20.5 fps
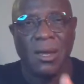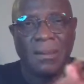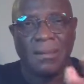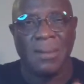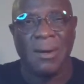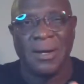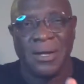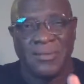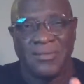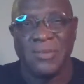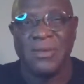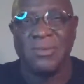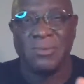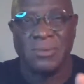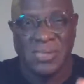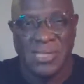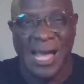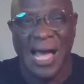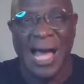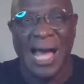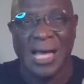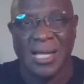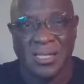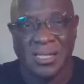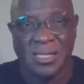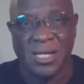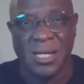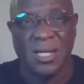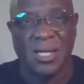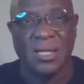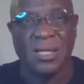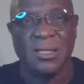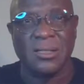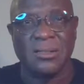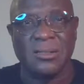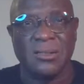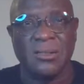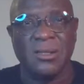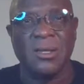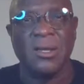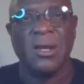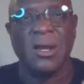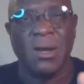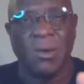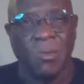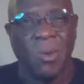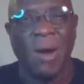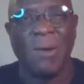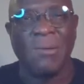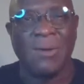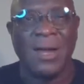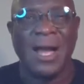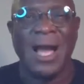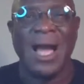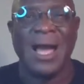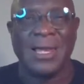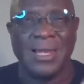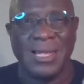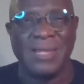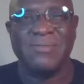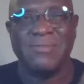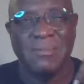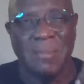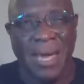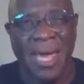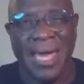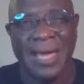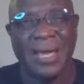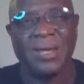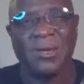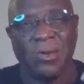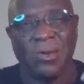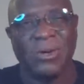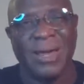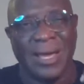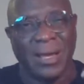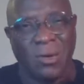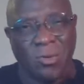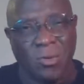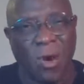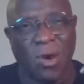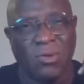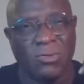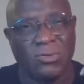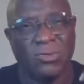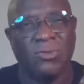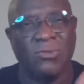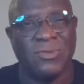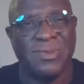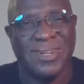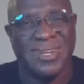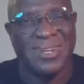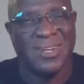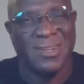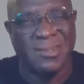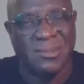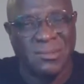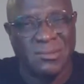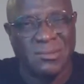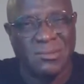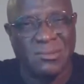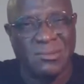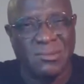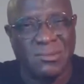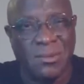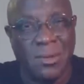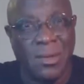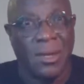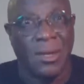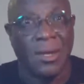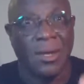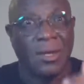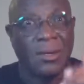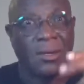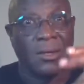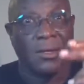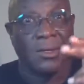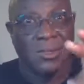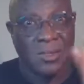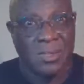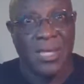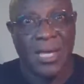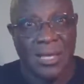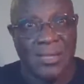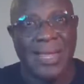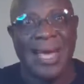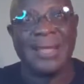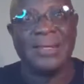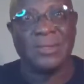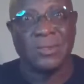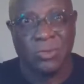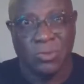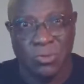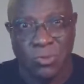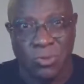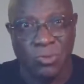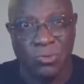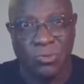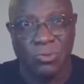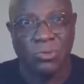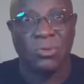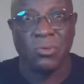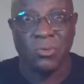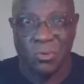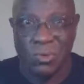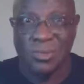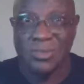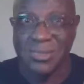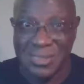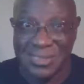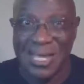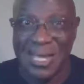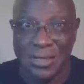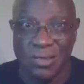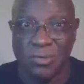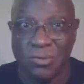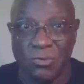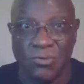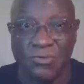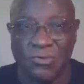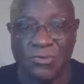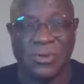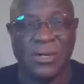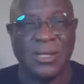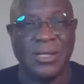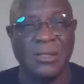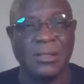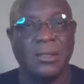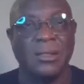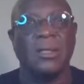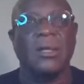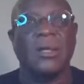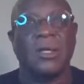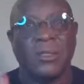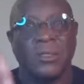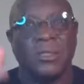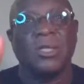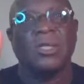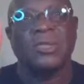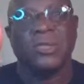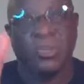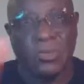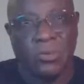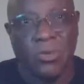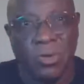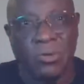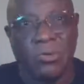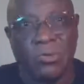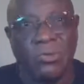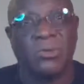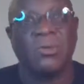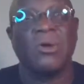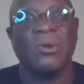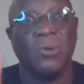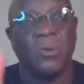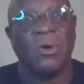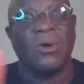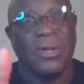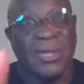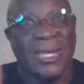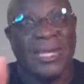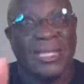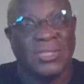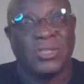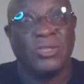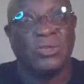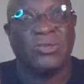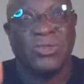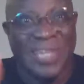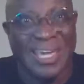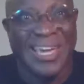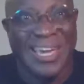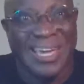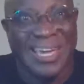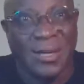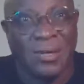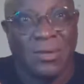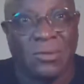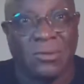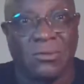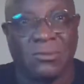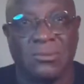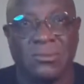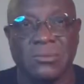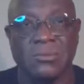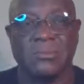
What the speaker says: But if he was God's son, why would God leave him hanging on that cross over there? Seeing that the truth will set you free. The truth will get you killed.